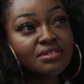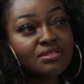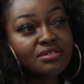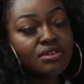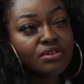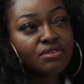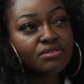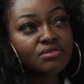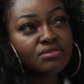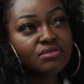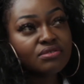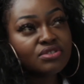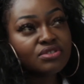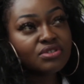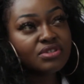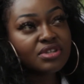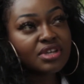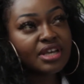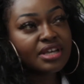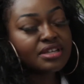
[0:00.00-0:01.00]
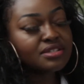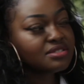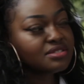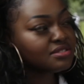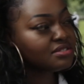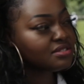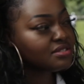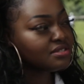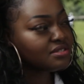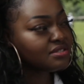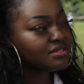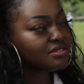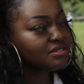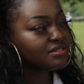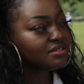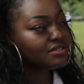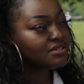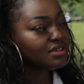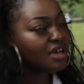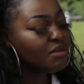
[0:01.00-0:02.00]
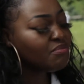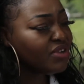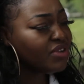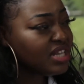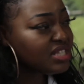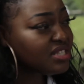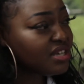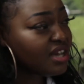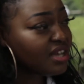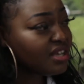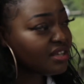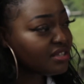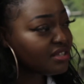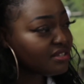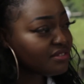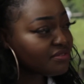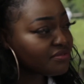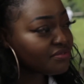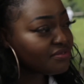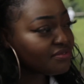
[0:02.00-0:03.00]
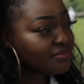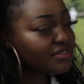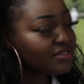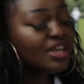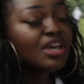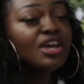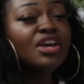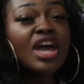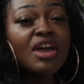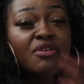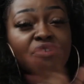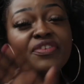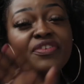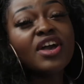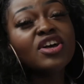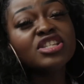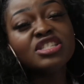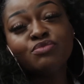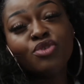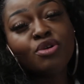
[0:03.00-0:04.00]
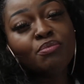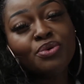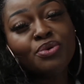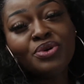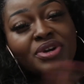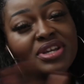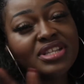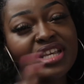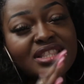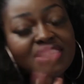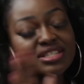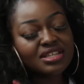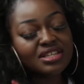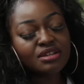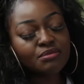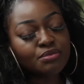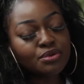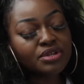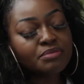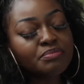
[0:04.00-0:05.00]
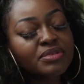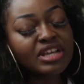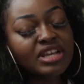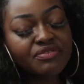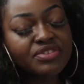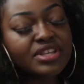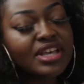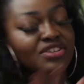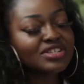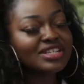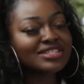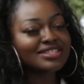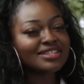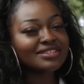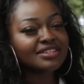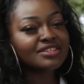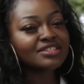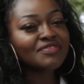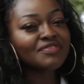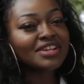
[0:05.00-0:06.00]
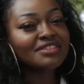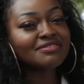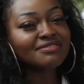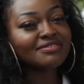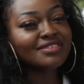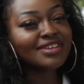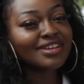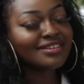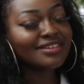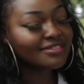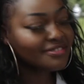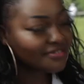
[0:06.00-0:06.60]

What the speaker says: No, Sonia S. I'm really tired. Everything else is more important. Yeah, this ain't important, but everything else I said is fine. Yeah.